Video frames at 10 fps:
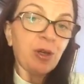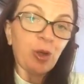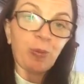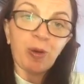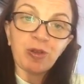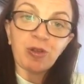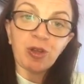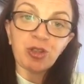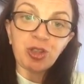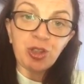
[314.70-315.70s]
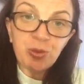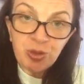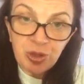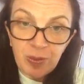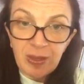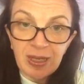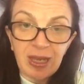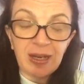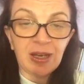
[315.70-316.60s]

your boss has asked you to do it again,